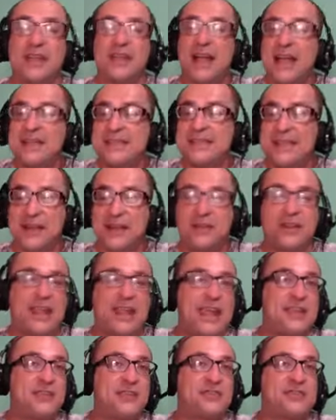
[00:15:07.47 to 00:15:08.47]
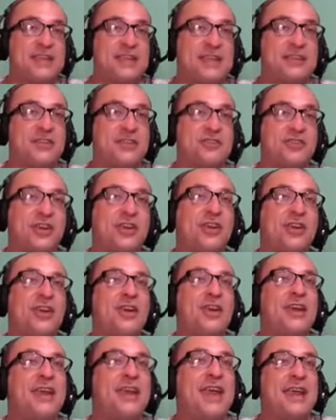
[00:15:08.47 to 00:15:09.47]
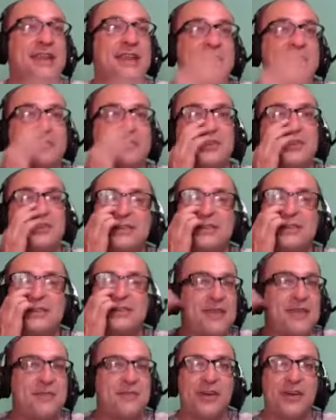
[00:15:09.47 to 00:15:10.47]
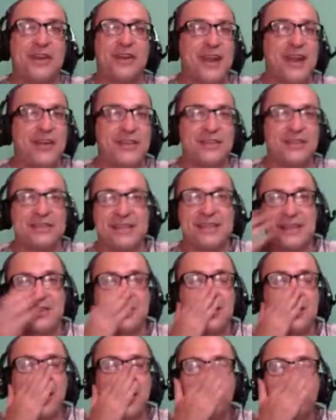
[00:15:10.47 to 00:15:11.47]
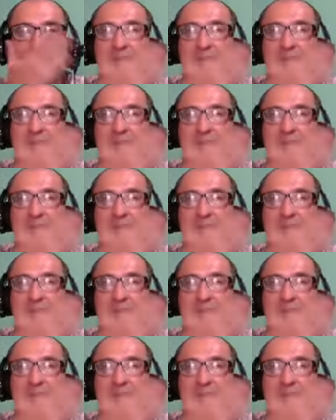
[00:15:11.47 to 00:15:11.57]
The guy's there to get your signature, and there's a disclaimer in there that says,